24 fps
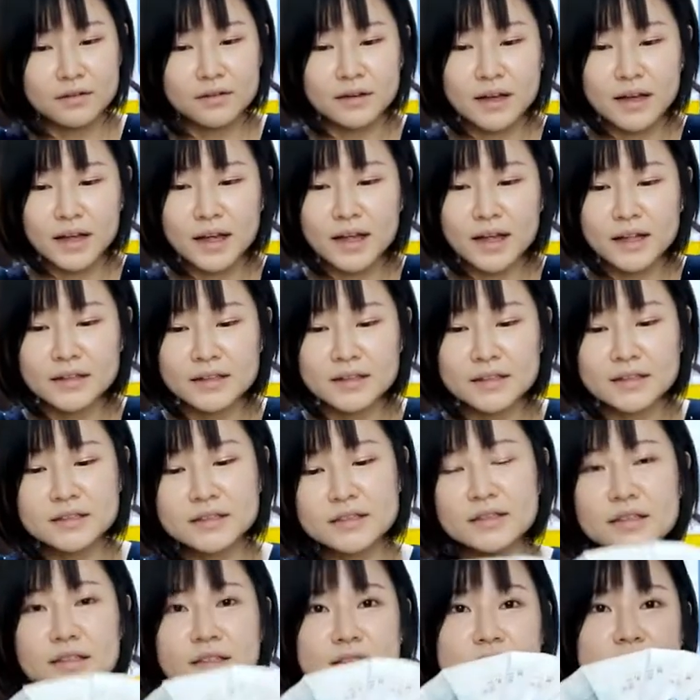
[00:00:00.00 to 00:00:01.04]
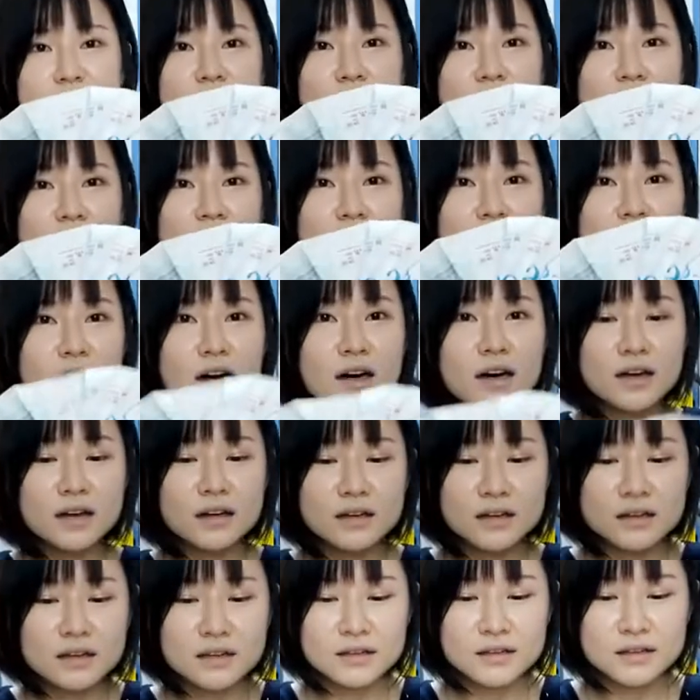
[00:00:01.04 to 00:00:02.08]
And this is the,
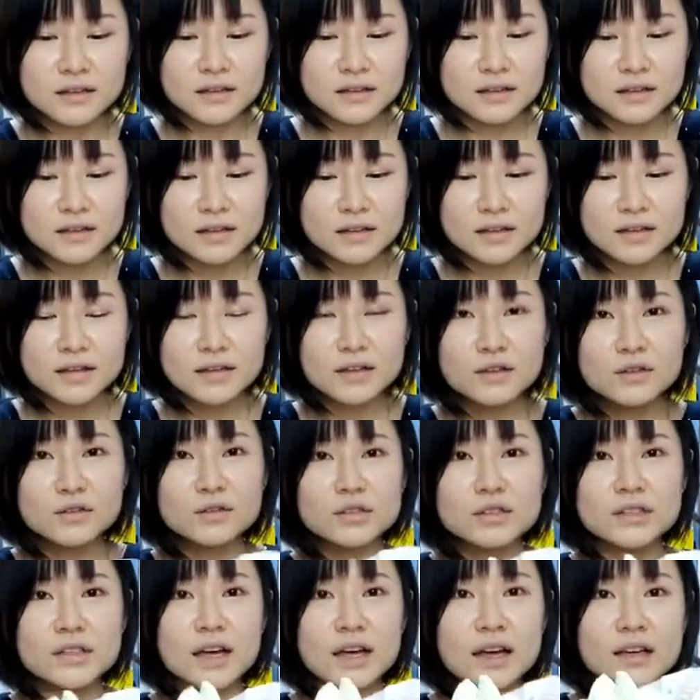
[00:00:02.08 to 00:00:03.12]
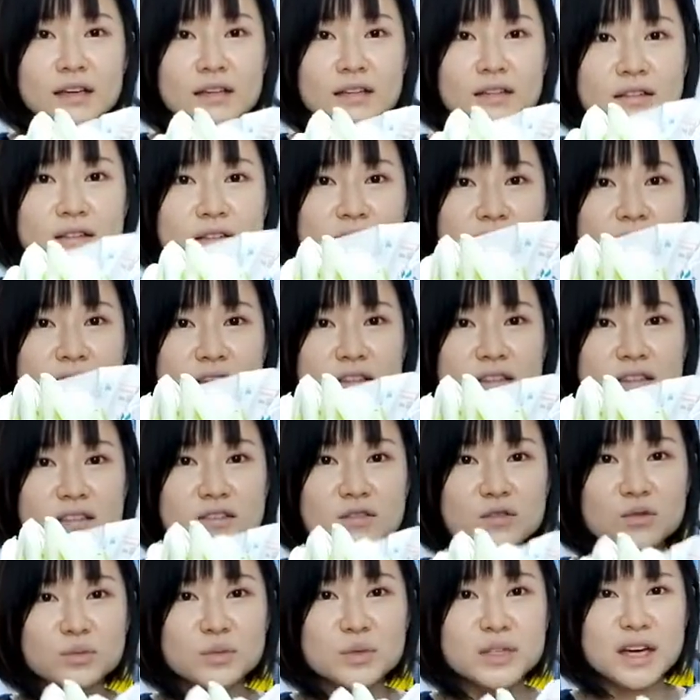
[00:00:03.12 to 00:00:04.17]
looks like lettuce
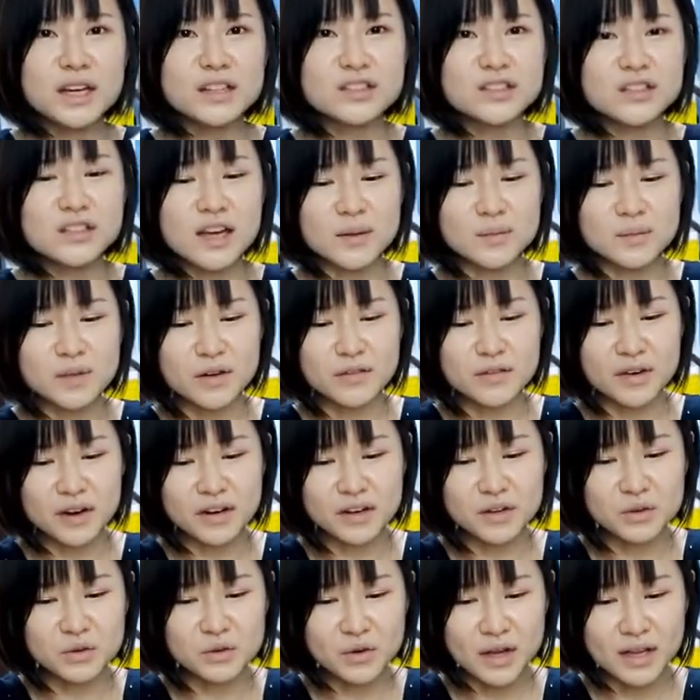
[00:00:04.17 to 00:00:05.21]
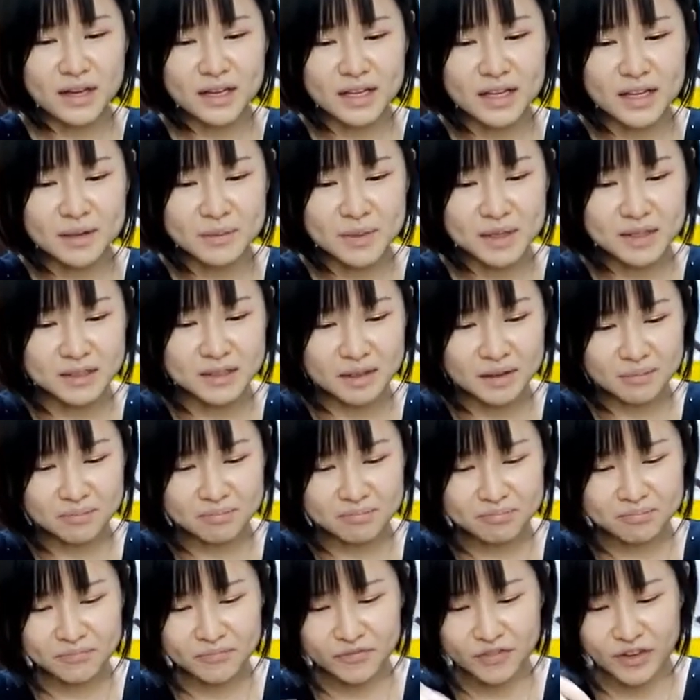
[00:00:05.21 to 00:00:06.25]
to me. Actually, I'm not very good at naming the
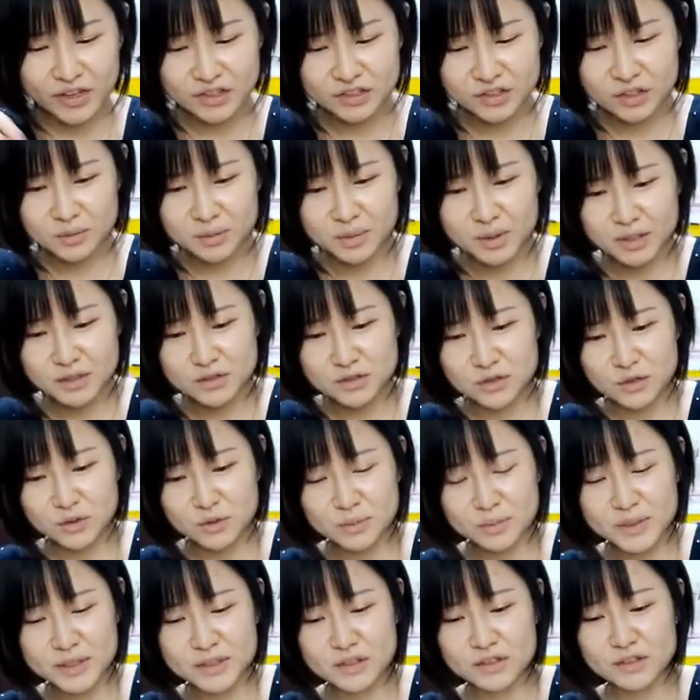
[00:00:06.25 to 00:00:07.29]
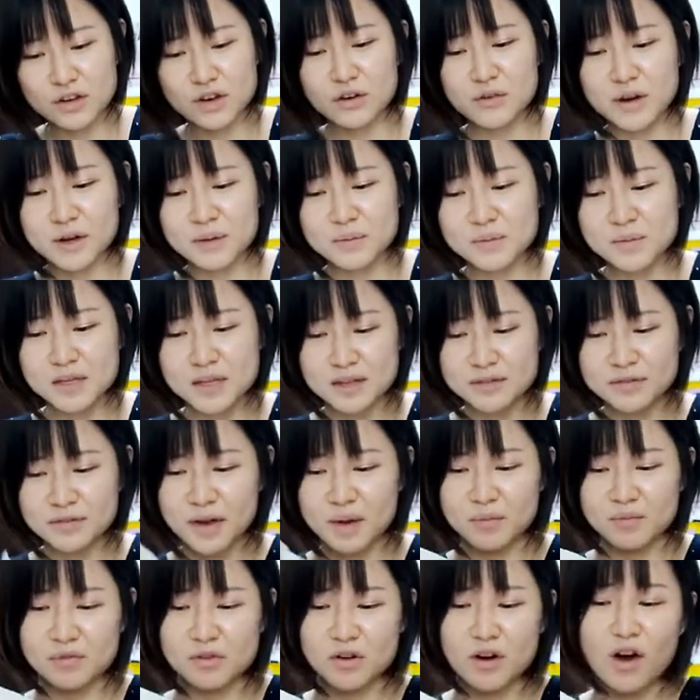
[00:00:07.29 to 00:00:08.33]
vegetables, so please correct me if
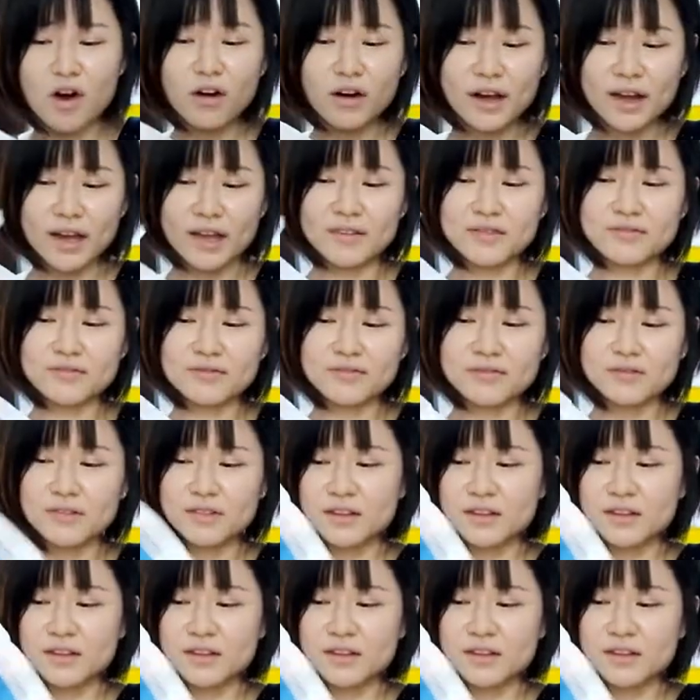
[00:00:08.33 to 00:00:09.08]
I'm wrong. And